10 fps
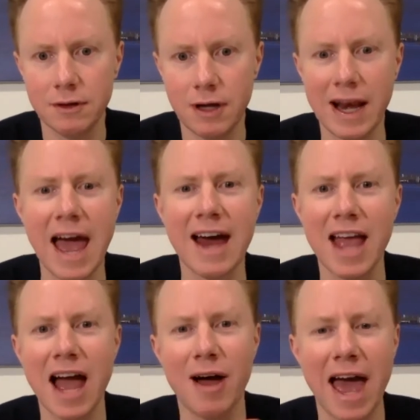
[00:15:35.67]
And
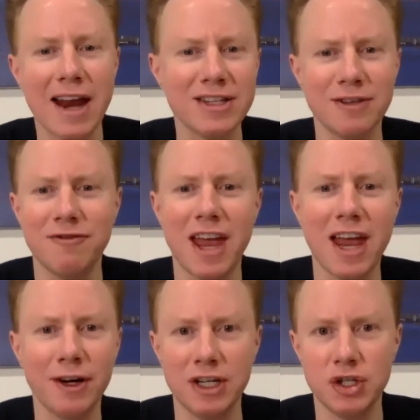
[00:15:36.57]
how does it
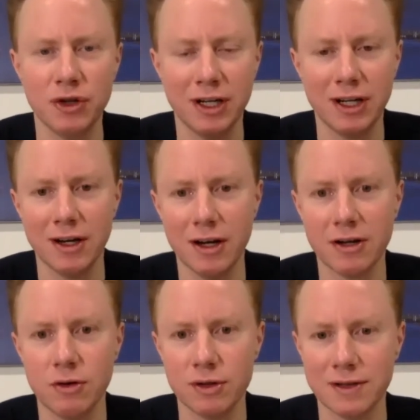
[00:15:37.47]
vary during a
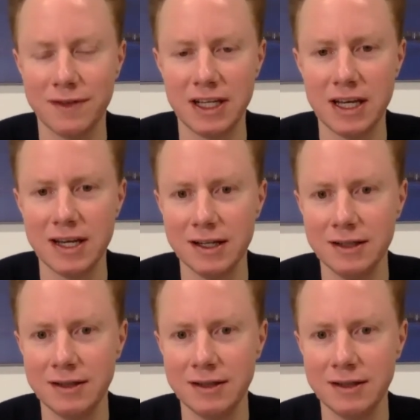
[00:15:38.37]
course of a year?